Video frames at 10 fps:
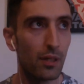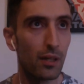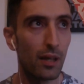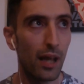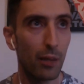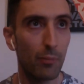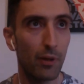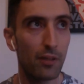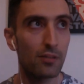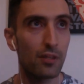help
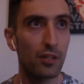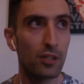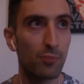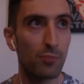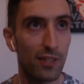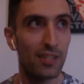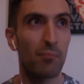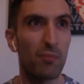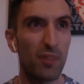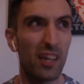us express
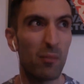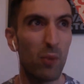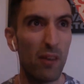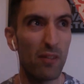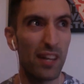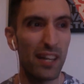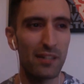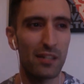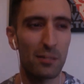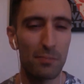something, and whatever that is
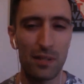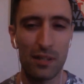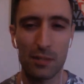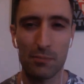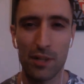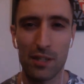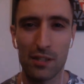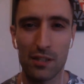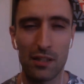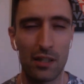that's being expressed
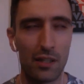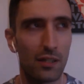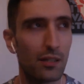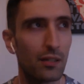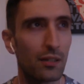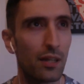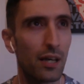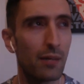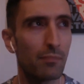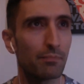is like
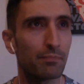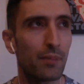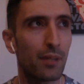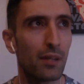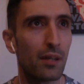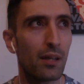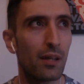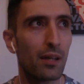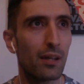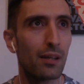um,
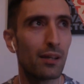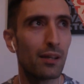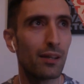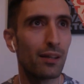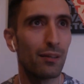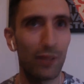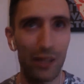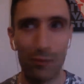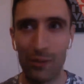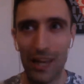
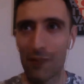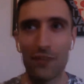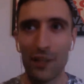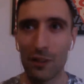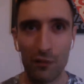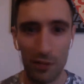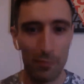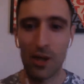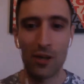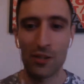we get a feel for the
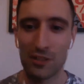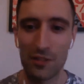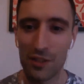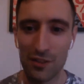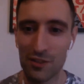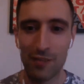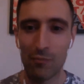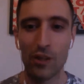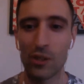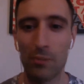person in the same
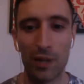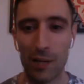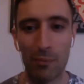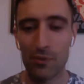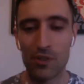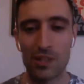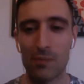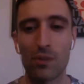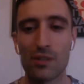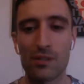way you pick up on
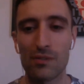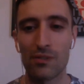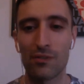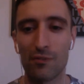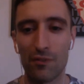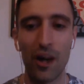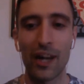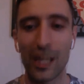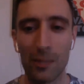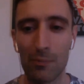someone's
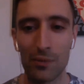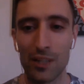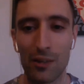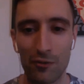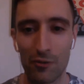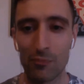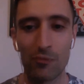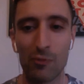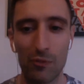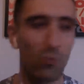vibe,
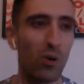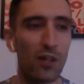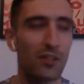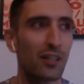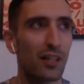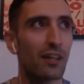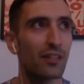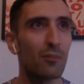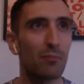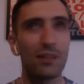from the words. And I
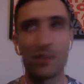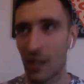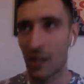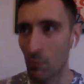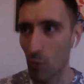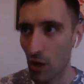don't mean that